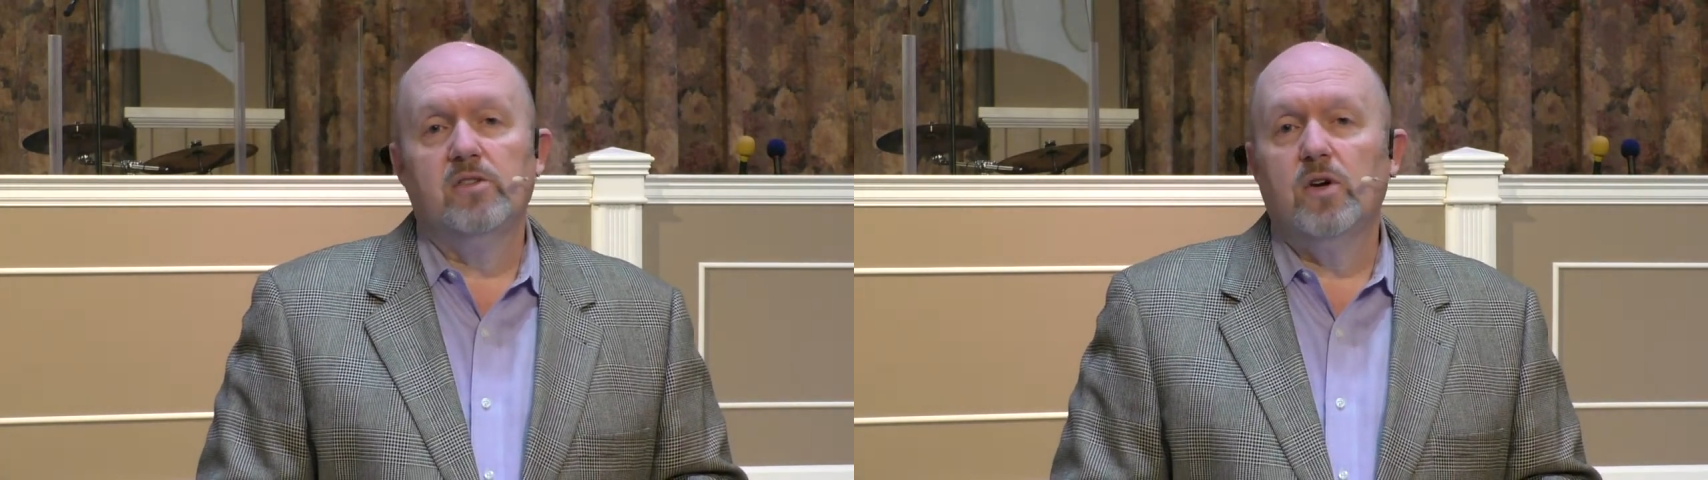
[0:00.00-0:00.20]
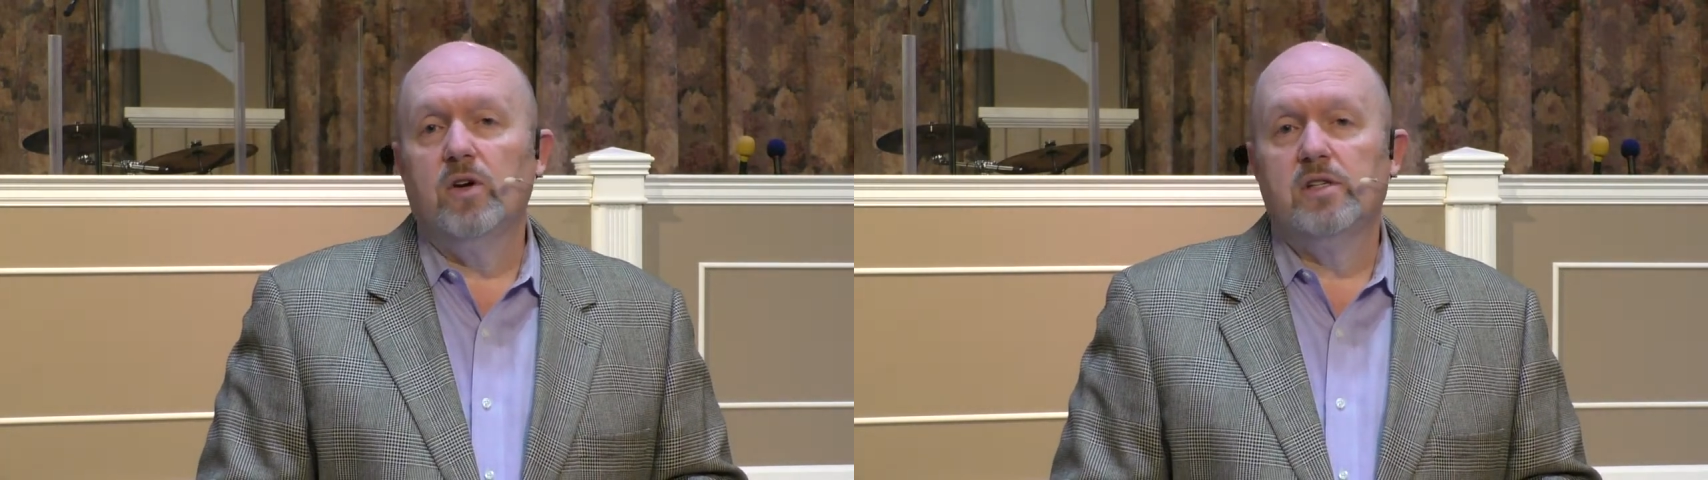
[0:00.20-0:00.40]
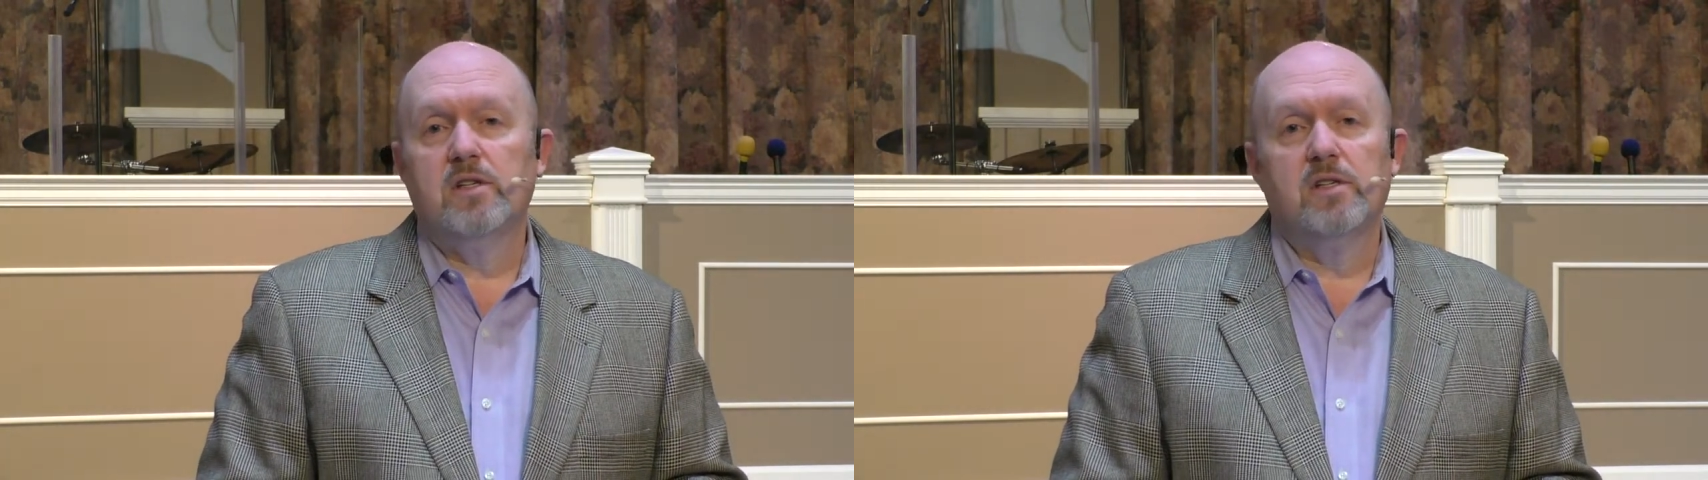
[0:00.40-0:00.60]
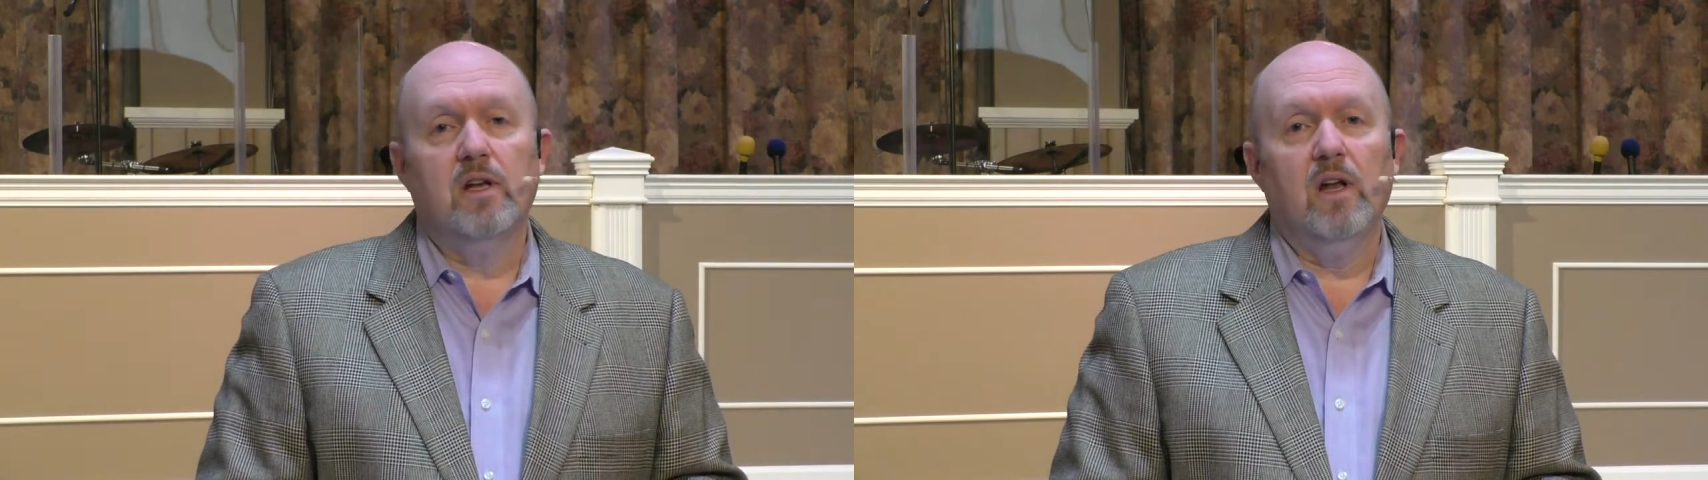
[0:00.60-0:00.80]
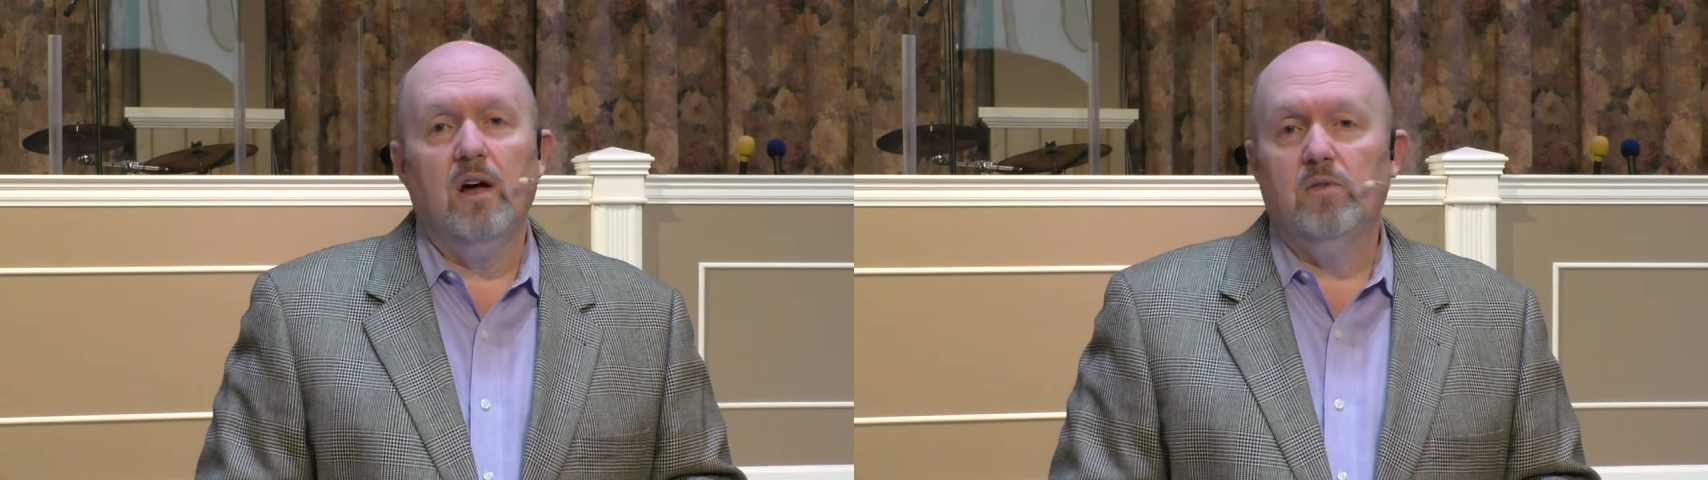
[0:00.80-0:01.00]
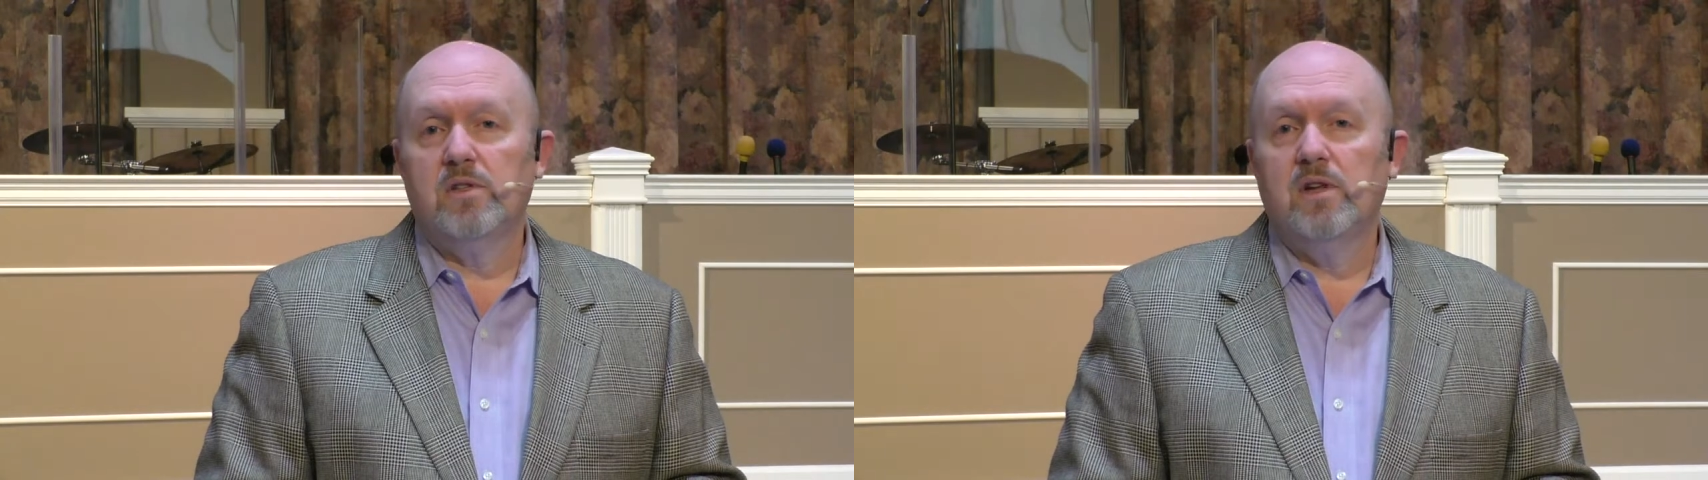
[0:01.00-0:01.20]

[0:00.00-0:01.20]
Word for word: choices that Lot was